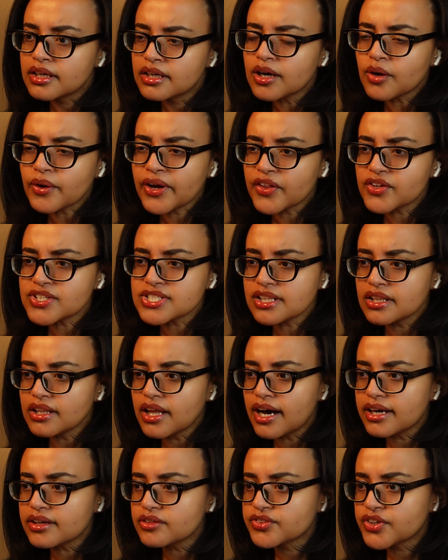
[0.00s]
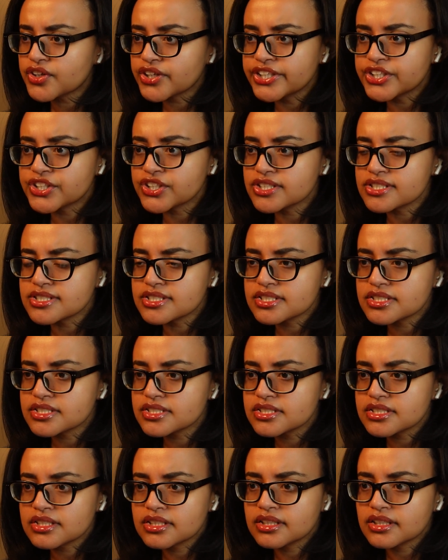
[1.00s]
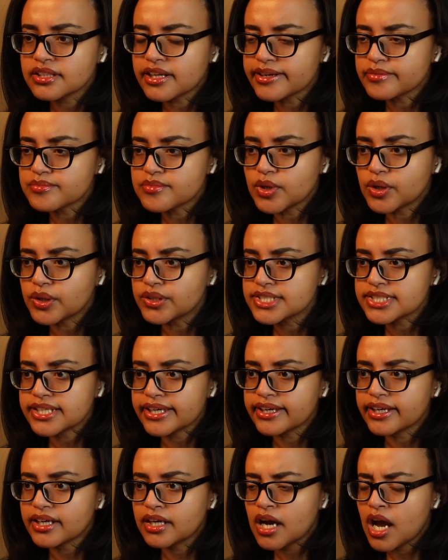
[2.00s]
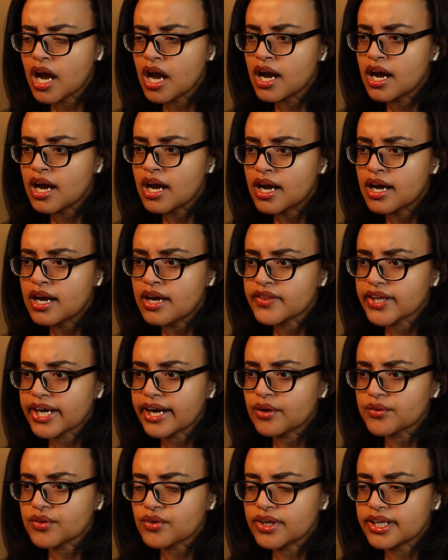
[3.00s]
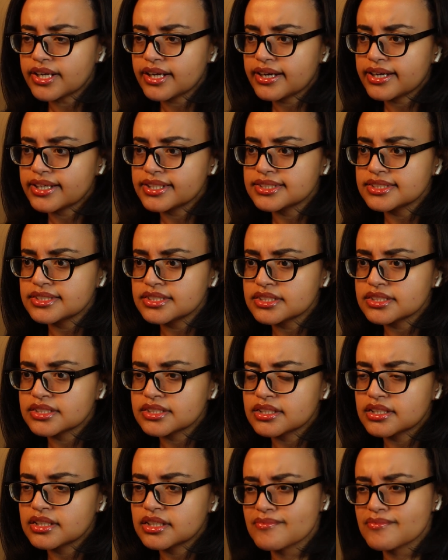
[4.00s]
Okay, there's a lot of creatures that I'm noticing. The guy with the red eyes.